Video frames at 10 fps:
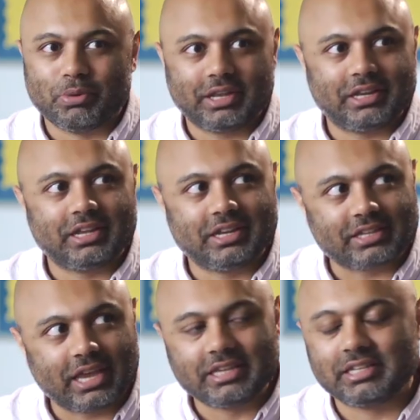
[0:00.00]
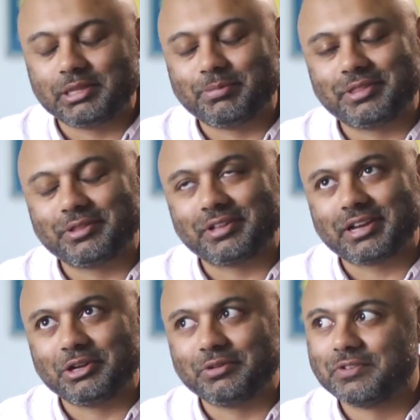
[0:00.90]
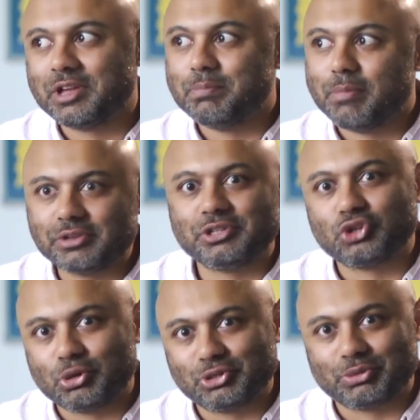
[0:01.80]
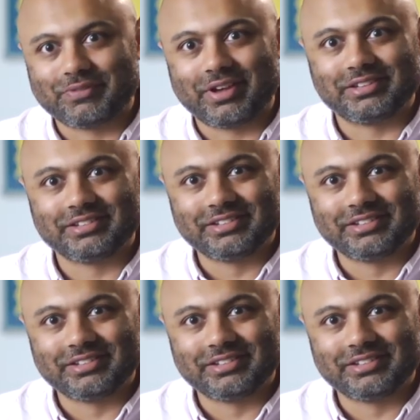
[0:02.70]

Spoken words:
It is easily the kind of most enjoyable job I've had.